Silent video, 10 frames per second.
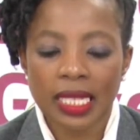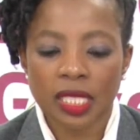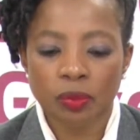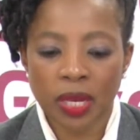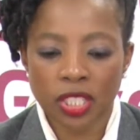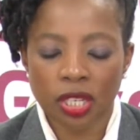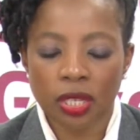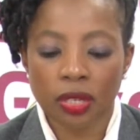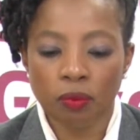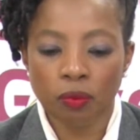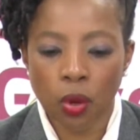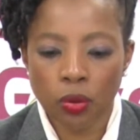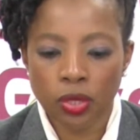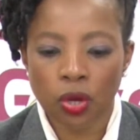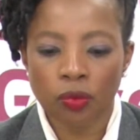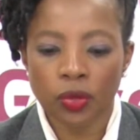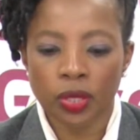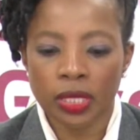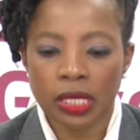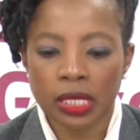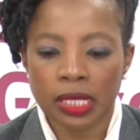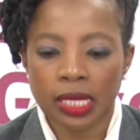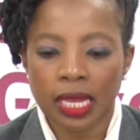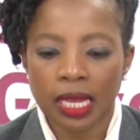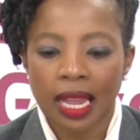especially remote communities,